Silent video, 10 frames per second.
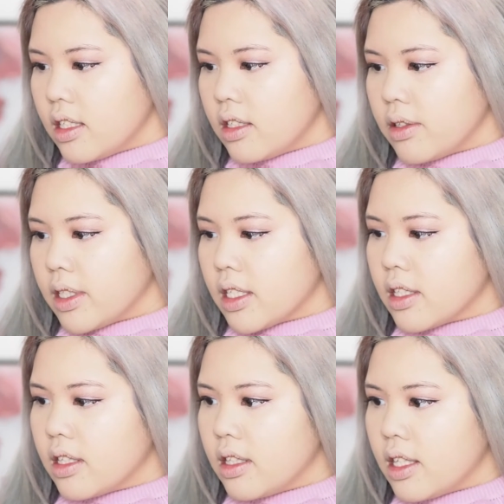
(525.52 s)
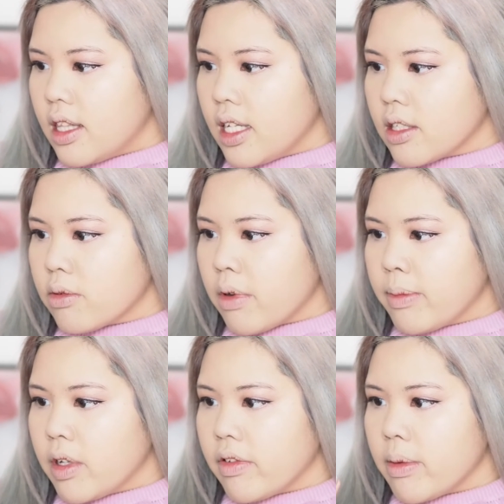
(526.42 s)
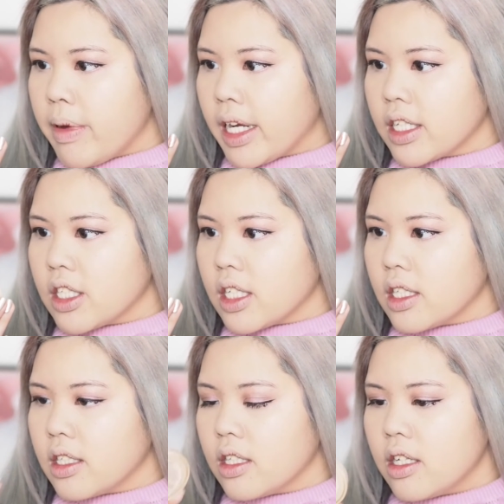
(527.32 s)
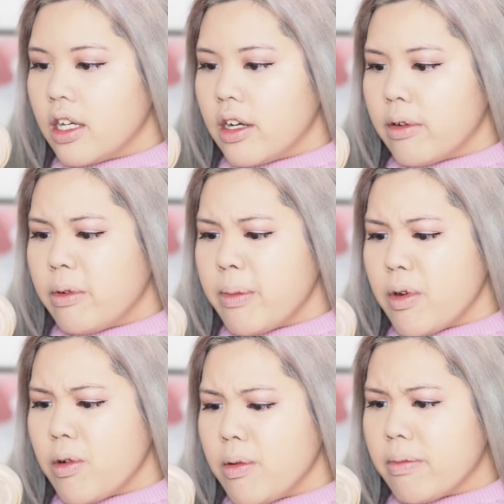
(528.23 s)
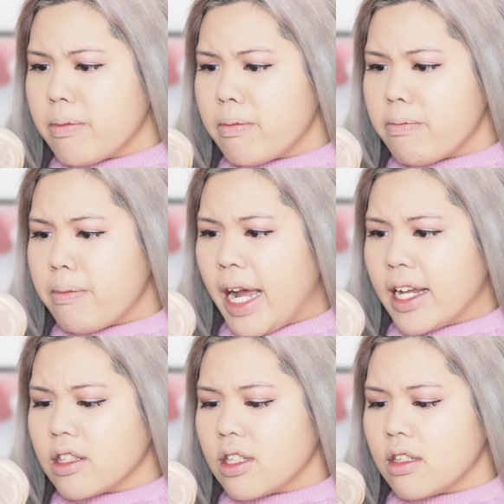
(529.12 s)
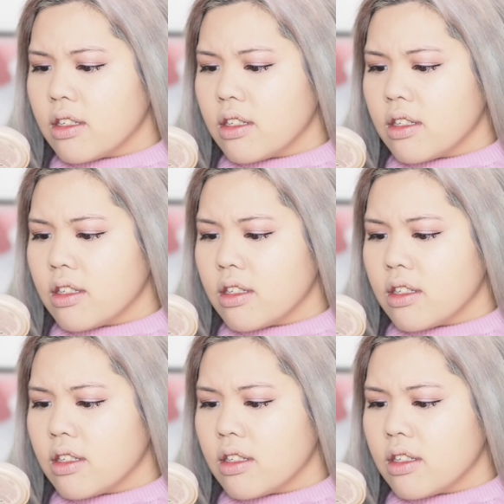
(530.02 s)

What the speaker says: Oh, and the thing's rubbed off the packaging. Rimmel matte